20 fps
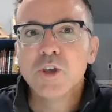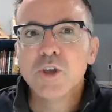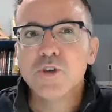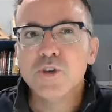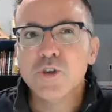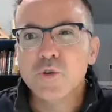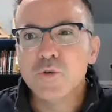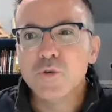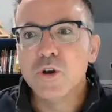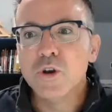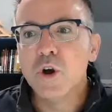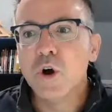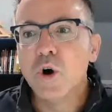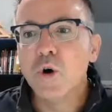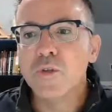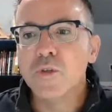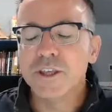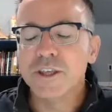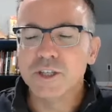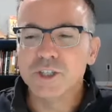You
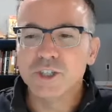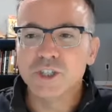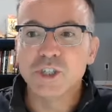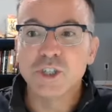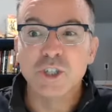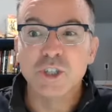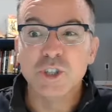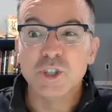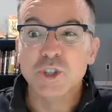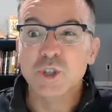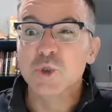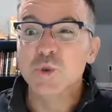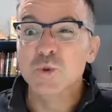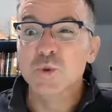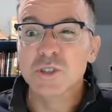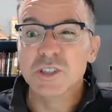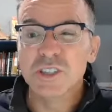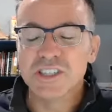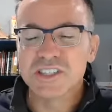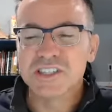know that you shouldn't
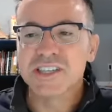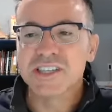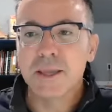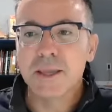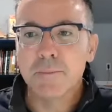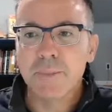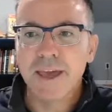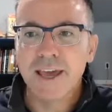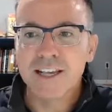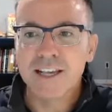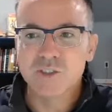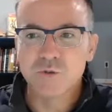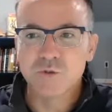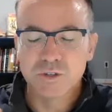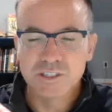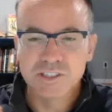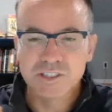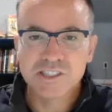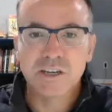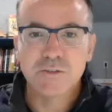use the same
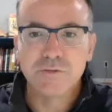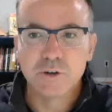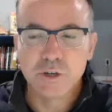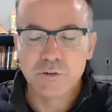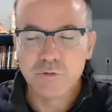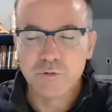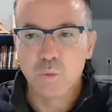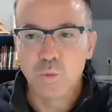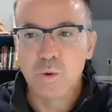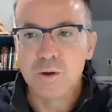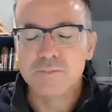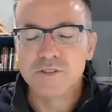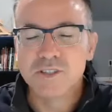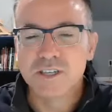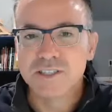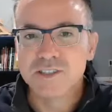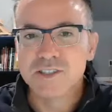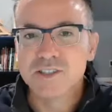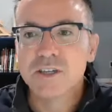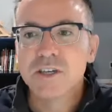password at seven different
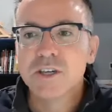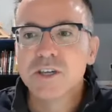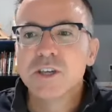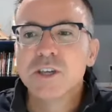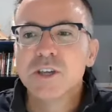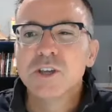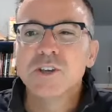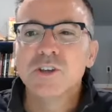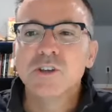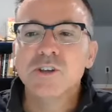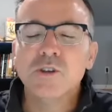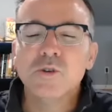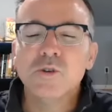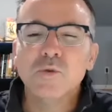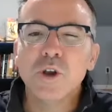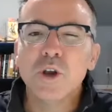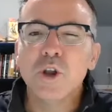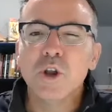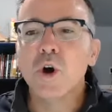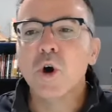websites. You
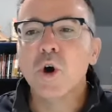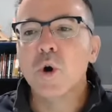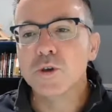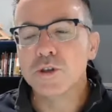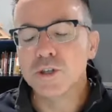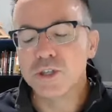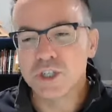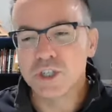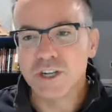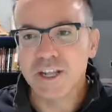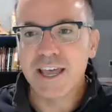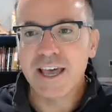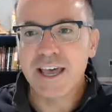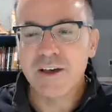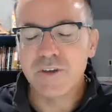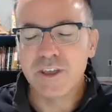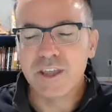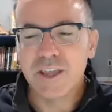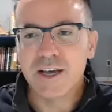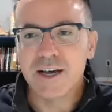know you should
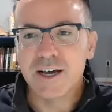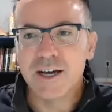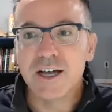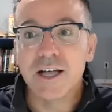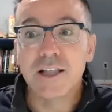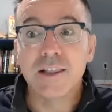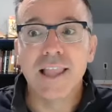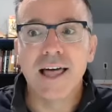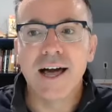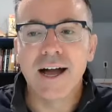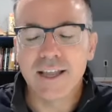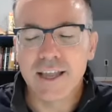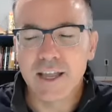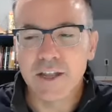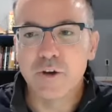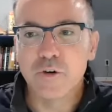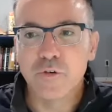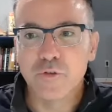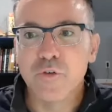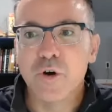have a, uh, a lock
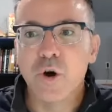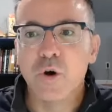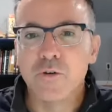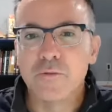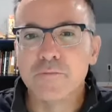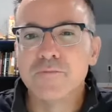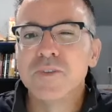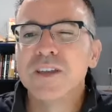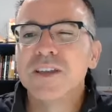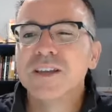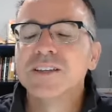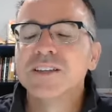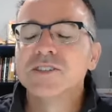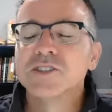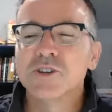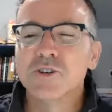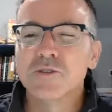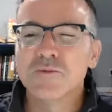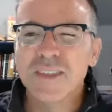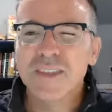on your phone.
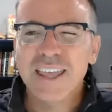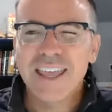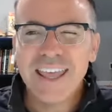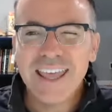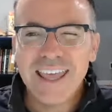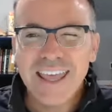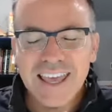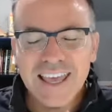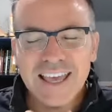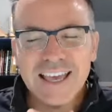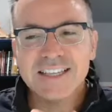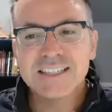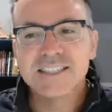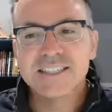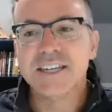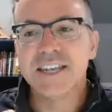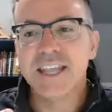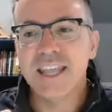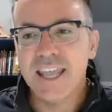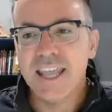So as
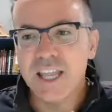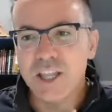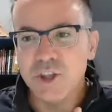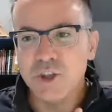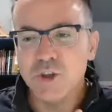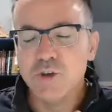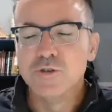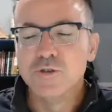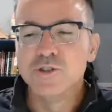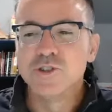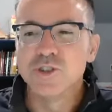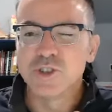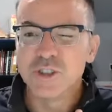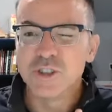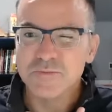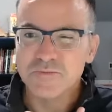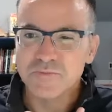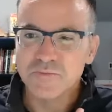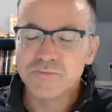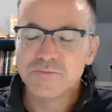an end
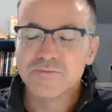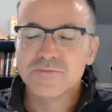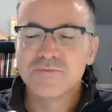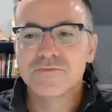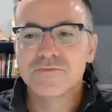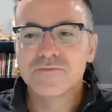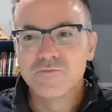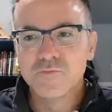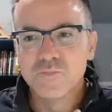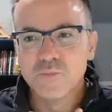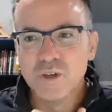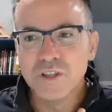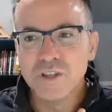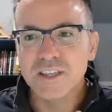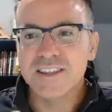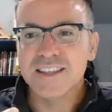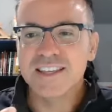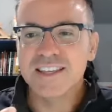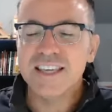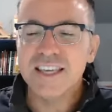user,
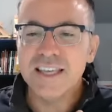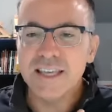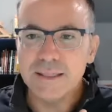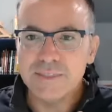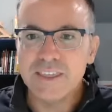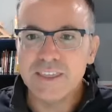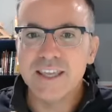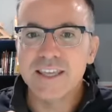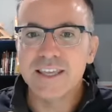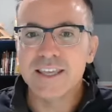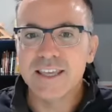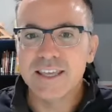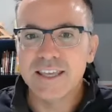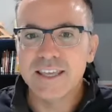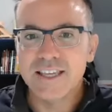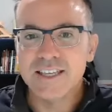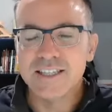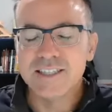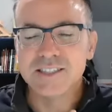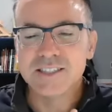really the key thing
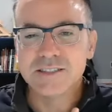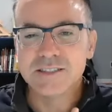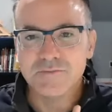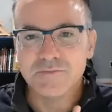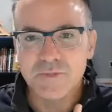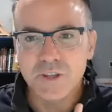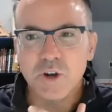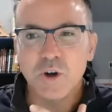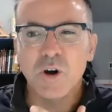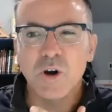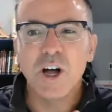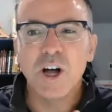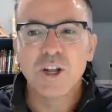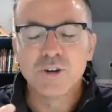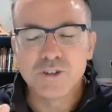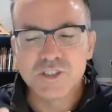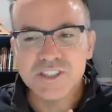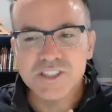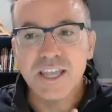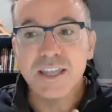is you know
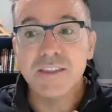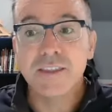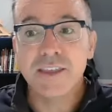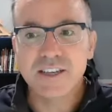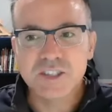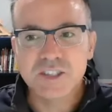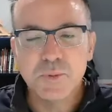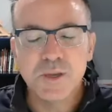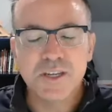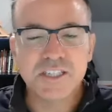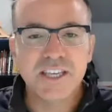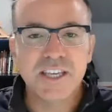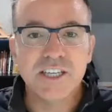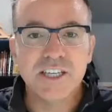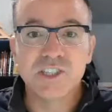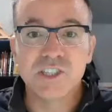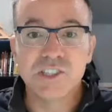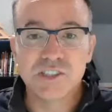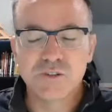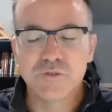understand the
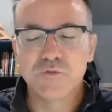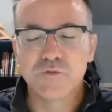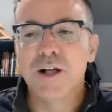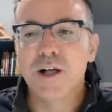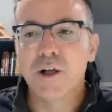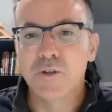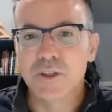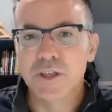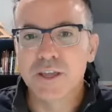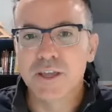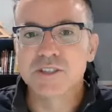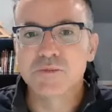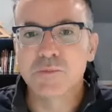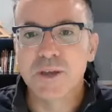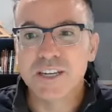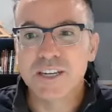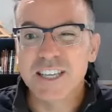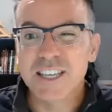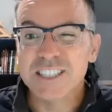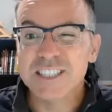expectations and follow the
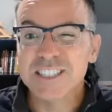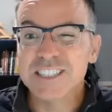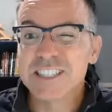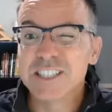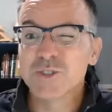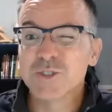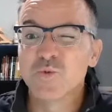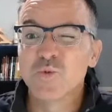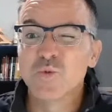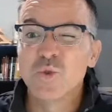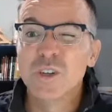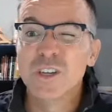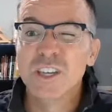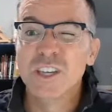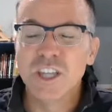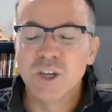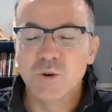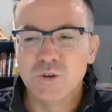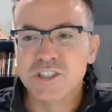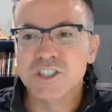expectations that's
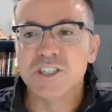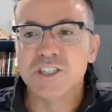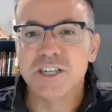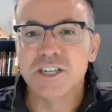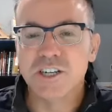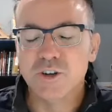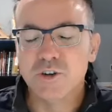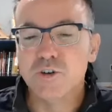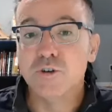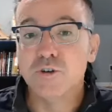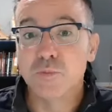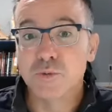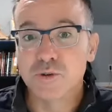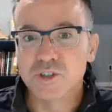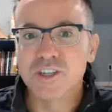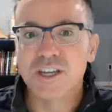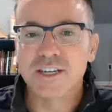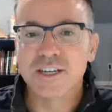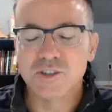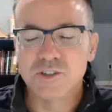really what you need to do to
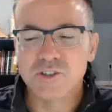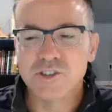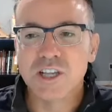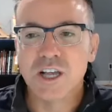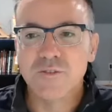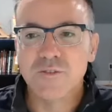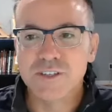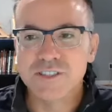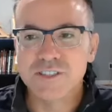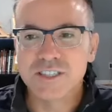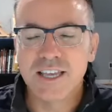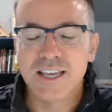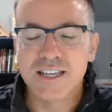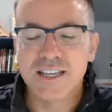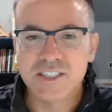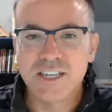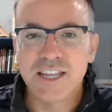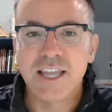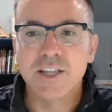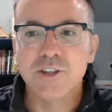protect yourself as,
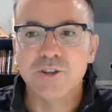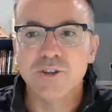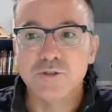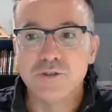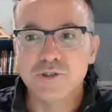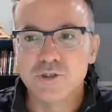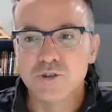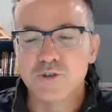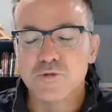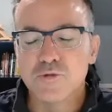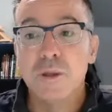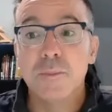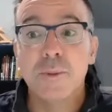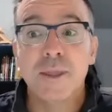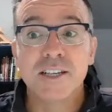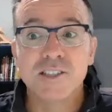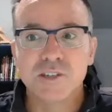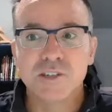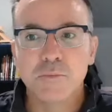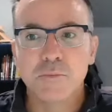as an end user or maybe
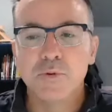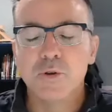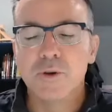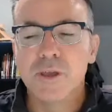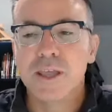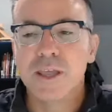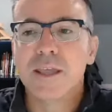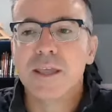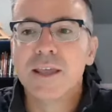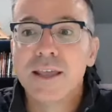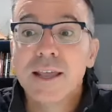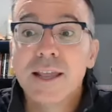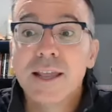as an employee